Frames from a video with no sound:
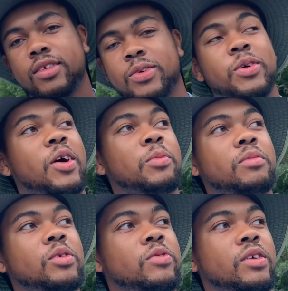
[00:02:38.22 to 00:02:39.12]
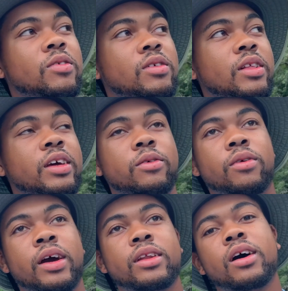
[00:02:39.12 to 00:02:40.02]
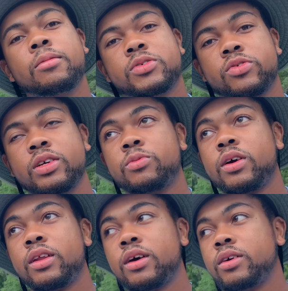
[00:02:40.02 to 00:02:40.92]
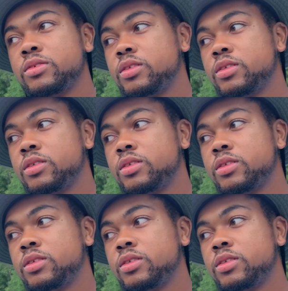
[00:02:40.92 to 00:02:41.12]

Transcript: So we are moving on the lake. We're heading upstream right now.